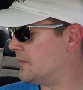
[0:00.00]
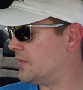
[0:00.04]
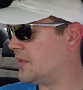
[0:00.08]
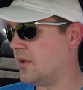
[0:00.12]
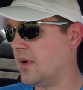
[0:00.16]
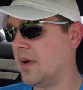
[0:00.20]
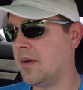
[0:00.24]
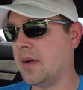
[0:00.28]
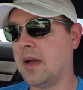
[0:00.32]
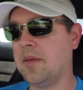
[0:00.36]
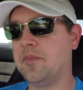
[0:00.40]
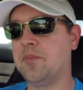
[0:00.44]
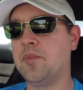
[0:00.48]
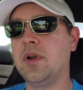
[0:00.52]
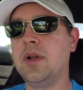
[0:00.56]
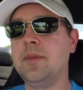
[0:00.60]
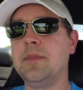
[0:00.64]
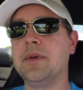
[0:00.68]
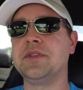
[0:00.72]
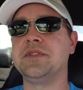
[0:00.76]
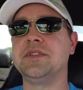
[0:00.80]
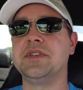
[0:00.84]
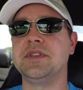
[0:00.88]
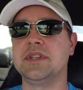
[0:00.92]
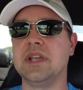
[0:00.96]
So I pretty
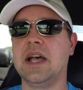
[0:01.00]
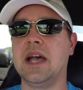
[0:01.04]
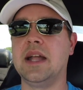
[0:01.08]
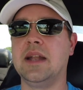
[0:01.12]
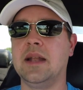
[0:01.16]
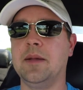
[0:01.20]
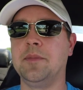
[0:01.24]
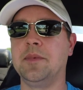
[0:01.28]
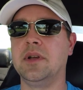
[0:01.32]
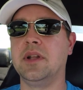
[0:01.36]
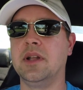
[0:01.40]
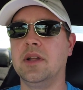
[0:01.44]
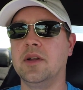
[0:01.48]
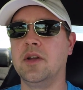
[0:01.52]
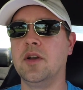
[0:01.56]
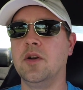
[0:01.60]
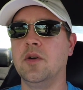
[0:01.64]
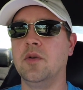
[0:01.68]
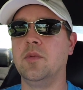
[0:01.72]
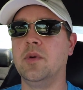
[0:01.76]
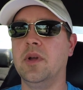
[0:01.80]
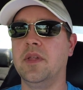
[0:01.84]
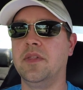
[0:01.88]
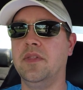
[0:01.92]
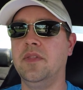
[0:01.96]
much decided I'm going to
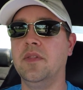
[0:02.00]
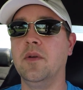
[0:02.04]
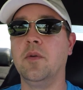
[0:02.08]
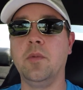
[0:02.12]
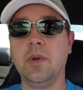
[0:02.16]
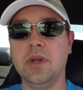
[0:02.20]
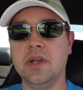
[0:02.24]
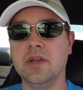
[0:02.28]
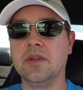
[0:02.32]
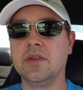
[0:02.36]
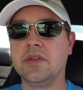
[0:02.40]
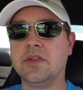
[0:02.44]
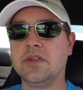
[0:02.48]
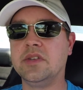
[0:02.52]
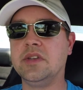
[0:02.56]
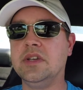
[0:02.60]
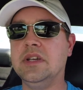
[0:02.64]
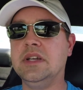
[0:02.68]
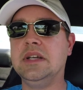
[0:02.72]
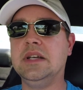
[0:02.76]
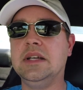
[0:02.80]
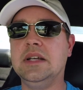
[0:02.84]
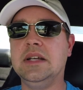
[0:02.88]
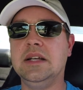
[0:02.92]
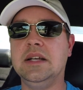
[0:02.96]
go with the wheels.
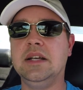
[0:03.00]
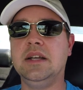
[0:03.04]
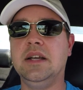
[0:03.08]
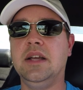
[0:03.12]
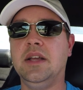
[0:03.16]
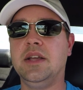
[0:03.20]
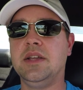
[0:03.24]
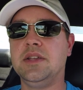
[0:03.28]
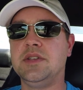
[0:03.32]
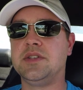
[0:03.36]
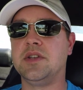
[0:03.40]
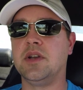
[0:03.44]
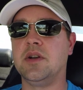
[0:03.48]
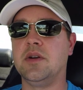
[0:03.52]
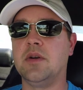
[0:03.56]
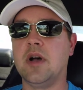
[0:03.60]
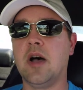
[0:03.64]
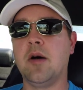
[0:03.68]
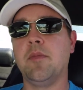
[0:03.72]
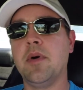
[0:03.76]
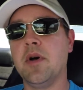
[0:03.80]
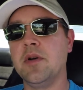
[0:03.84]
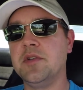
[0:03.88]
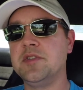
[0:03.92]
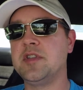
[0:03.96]
So
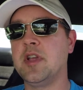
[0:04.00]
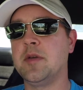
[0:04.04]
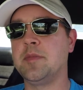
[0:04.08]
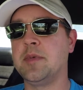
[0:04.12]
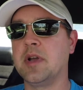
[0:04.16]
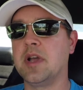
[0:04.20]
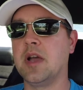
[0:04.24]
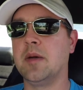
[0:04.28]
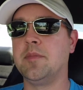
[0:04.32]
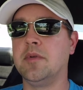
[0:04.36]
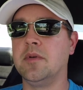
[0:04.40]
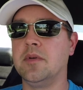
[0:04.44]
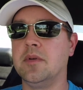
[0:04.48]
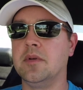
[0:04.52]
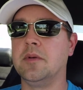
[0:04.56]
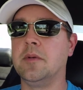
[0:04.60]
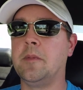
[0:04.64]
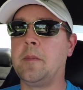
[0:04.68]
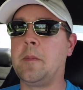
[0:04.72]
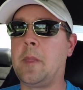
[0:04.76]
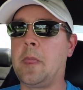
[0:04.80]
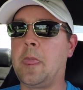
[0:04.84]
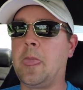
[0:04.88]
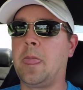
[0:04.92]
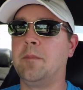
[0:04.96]
I'll post up a couple
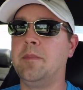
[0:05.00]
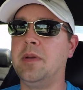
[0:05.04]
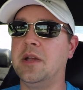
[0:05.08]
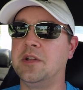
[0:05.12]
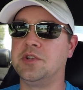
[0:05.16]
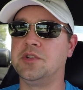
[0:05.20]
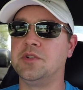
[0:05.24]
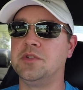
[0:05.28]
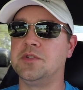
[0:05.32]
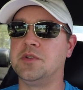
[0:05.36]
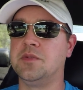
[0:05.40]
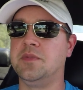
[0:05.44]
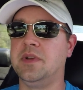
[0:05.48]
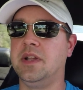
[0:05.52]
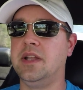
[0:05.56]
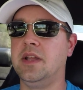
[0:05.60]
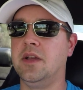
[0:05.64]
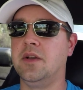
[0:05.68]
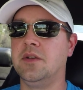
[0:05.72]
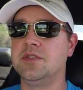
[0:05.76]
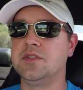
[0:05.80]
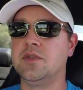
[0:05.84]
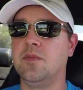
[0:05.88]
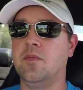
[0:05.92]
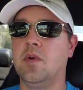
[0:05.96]
pictures or
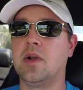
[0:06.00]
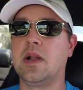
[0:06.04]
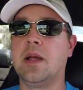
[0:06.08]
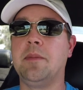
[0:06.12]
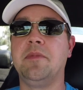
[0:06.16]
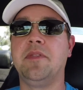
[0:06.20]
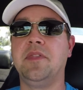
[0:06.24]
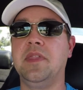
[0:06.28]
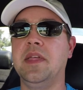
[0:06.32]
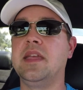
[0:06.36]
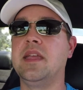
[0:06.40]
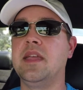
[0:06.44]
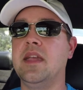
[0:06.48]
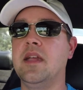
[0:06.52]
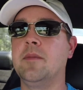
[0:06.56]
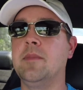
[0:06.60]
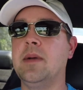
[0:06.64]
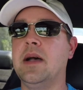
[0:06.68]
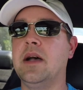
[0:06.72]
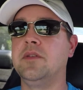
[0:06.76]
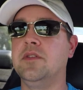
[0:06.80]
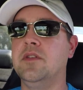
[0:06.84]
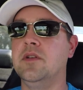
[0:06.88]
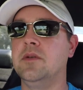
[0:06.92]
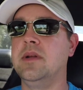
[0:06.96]
videos of what I'm thinking
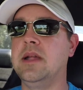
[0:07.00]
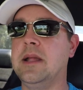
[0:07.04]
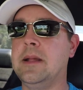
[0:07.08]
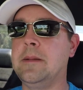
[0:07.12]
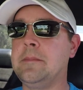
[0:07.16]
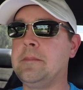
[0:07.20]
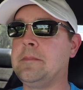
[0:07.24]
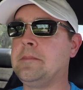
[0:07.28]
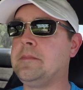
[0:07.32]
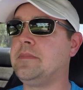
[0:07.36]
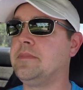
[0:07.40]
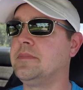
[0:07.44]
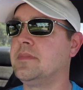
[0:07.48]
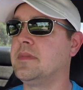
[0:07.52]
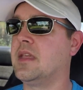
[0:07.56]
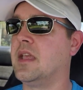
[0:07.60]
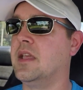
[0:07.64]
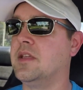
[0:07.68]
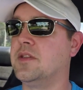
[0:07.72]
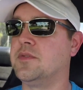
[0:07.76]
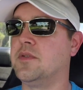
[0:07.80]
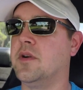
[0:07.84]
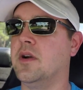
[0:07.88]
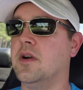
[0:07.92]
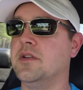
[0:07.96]
about doing
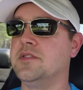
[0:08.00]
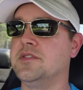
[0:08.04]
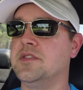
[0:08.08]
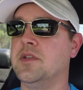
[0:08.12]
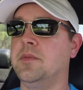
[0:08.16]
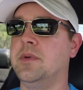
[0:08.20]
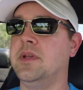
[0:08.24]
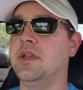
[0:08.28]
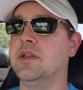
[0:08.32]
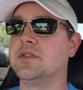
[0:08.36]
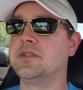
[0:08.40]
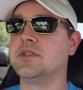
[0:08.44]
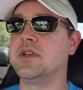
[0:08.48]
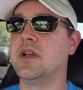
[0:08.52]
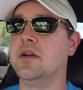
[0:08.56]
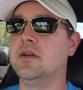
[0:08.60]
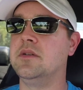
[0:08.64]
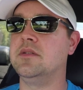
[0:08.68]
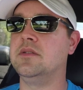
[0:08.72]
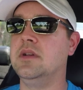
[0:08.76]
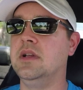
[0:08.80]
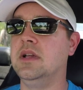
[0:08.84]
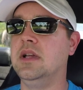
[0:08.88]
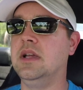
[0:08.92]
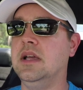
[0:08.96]
as far as the wheels
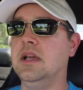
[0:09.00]
go.